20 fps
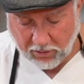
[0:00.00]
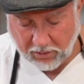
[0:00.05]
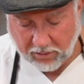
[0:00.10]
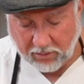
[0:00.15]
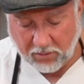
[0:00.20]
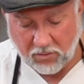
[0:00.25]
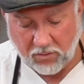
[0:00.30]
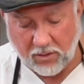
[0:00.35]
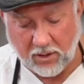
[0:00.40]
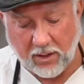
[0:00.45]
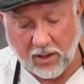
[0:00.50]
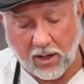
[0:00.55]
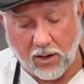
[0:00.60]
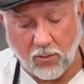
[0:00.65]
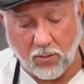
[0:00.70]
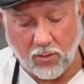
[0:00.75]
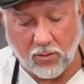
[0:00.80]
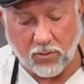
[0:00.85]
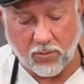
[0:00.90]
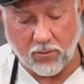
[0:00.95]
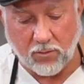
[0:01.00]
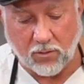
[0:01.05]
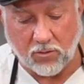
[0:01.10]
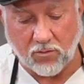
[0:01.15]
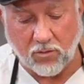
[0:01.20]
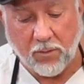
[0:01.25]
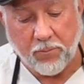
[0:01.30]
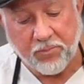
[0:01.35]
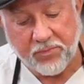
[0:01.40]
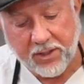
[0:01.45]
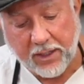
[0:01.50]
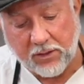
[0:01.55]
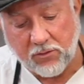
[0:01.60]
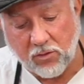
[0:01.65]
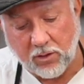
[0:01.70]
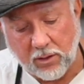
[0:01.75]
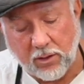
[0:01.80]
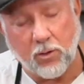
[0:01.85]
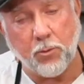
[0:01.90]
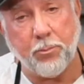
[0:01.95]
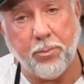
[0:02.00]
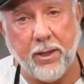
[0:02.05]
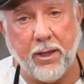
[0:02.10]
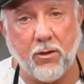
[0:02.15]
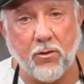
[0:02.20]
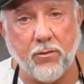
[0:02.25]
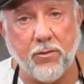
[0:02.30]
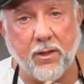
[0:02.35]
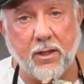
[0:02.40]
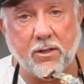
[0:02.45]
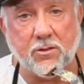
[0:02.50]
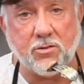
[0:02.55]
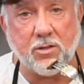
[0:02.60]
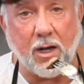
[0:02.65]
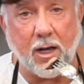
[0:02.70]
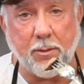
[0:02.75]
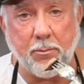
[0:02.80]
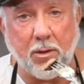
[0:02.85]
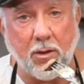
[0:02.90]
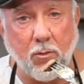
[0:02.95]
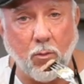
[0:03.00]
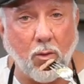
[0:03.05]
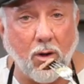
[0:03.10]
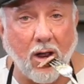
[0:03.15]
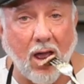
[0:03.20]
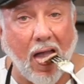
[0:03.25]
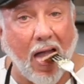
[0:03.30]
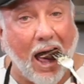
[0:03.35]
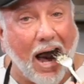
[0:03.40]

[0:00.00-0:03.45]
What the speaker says: and see how it looks. It's a little pink on the inside, by the way.